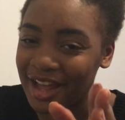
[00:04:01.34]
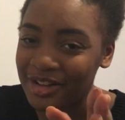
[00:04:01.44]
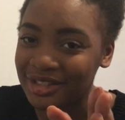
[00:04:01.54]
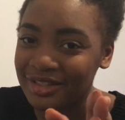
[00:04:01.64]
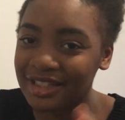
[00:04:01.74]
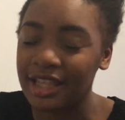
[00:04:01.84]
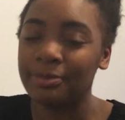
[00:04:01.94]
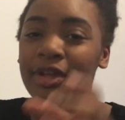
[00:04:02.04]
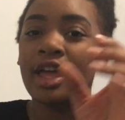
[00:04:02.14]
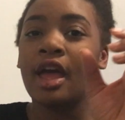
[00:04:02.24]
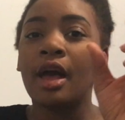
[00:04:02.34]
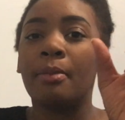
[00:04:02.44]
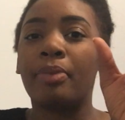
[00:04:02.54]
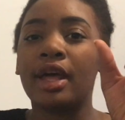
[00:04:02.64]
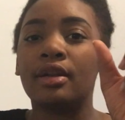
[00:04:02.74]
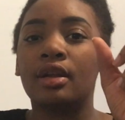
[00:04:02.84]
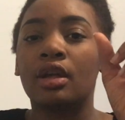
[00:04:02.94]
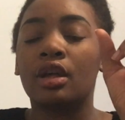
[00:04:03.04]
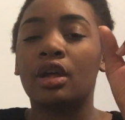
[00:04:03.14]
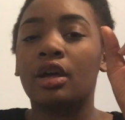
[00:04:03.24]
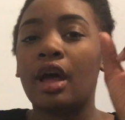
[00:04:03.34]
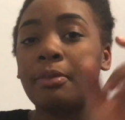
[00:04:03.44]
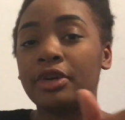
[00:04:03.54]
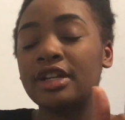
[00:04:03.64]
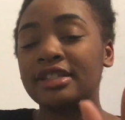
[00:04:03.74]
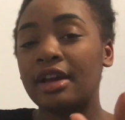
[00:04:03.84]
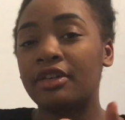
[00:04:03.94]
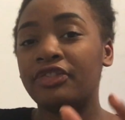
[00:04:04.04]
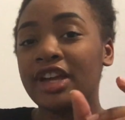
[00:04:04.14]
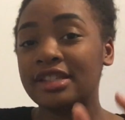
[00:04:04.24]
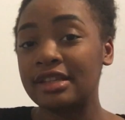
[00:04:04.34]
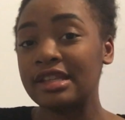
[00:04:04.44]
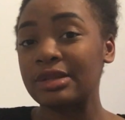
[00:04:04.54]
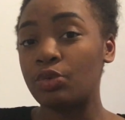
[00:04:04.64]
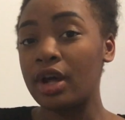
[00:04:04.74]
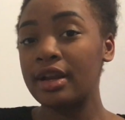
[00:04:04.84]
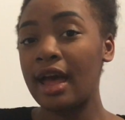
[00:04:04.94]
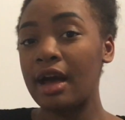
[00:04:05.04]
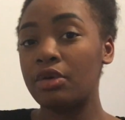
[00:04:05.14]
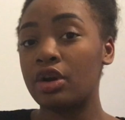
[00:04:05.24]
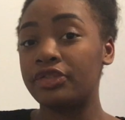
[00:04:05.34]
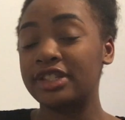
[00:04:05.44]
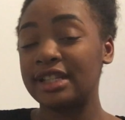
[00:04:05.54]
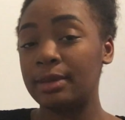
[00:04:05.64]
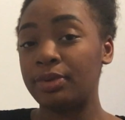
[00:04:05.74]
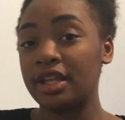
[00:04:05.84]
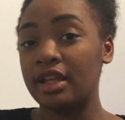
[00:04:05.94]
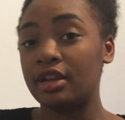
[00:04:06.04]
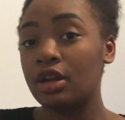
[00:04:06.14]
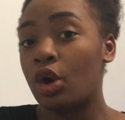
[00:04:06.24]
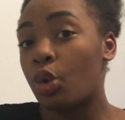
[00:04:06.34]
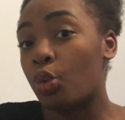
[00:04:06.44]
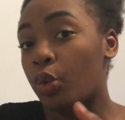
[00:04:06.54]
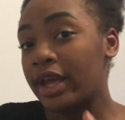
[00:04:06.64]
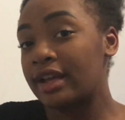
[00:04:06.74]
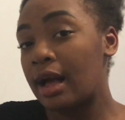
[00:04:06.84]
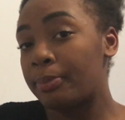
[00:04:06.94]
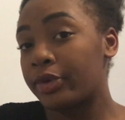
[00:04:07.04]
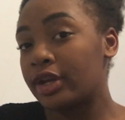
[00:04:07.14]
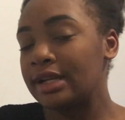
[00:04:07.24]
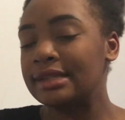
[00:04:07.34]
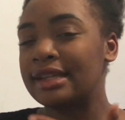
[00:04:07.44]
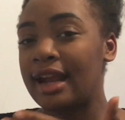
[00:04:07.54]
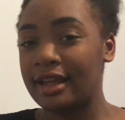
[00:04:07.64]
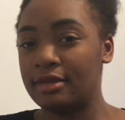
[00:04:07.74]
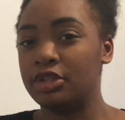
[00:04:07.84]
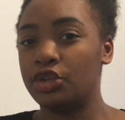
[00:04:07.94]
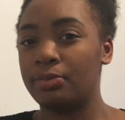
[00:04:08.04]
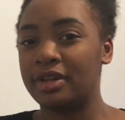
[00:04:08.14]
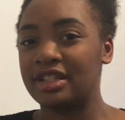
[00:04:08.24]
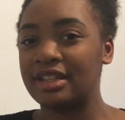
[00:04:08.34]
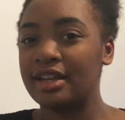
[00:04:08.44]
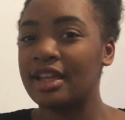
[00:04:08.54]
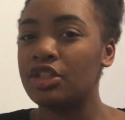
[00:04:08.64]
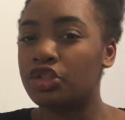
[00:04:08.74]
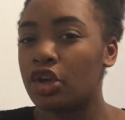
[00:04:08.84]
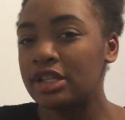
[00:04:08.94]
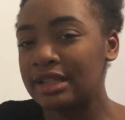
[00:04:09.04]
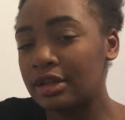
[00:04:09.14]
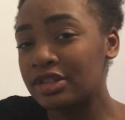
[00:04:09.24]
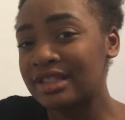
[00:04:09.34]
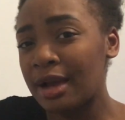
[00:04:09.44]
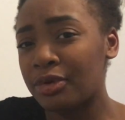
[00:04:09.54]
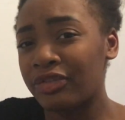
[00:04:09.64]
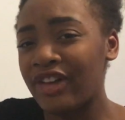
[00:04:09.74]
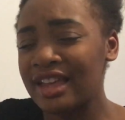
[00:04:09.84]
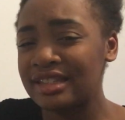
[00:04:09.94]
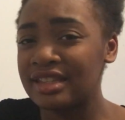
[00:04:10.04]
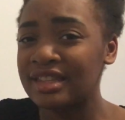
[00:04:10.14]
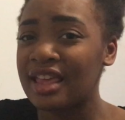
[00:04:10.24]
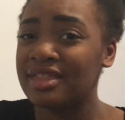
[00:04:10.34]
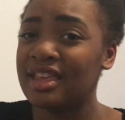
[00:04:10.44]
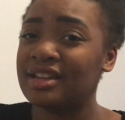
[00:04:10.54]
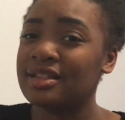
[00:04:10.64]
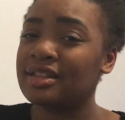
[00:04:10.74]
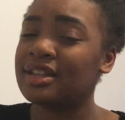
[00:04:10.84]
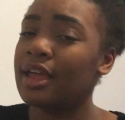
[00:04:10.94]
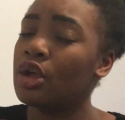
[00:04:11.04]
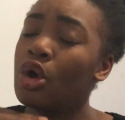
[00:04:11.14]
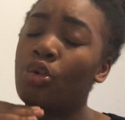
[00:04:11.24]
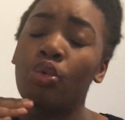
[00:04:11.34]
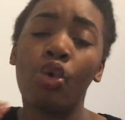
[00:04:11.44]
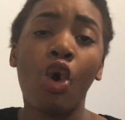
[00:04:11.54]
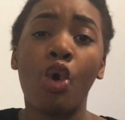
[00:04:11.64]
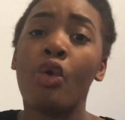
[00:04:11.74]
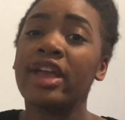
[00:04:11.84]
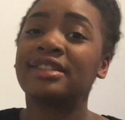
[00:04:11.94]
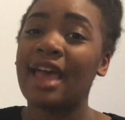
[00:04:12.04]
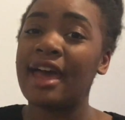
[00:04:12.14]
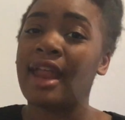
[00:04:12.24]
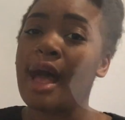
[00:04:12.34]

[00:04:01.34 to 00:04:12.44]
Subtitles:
hours of sleep, but I'm gonna sacrifice this 1 hour of sleeping in, wake up early so that I can do a bit of study. And those little sacrifices at the end of the day will always add